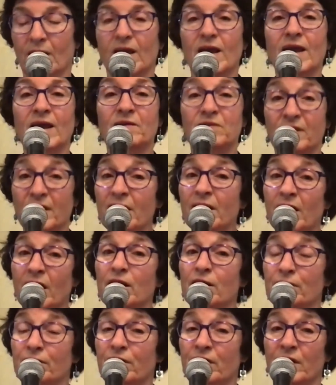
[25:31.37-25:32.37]
And then I
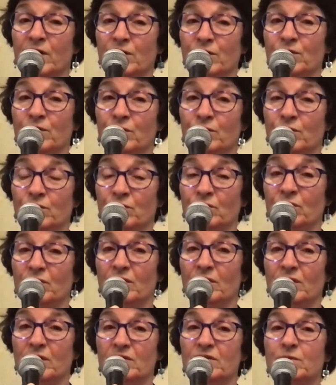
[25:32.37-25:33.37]
invite you
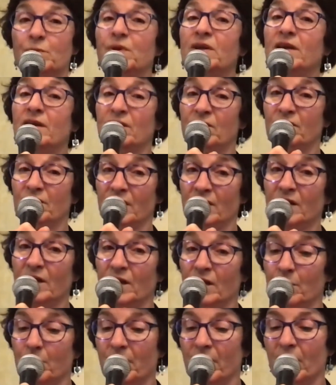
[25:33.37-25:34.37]
to begin
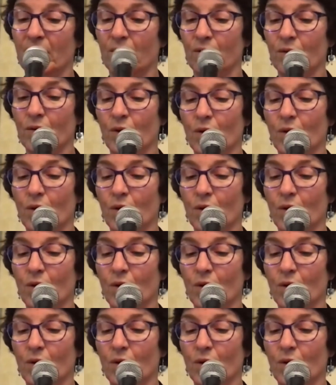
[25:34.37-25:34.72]
thinking about,